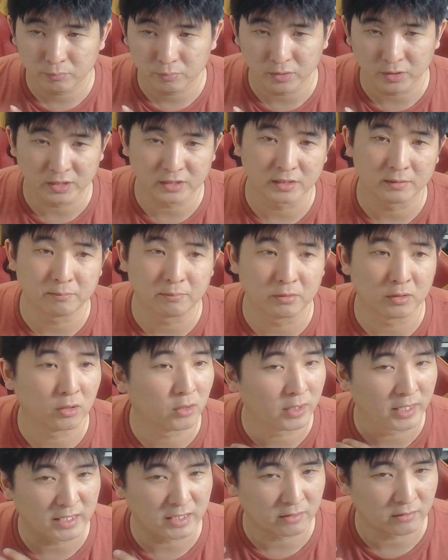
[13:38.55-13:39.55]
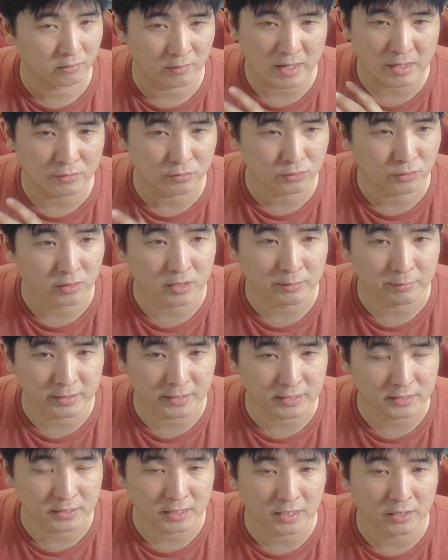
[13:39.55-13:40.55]
Pretty simple at around 20
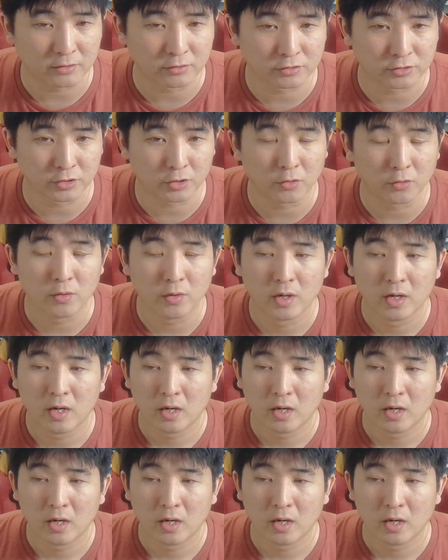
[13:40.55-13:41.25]
psi or so.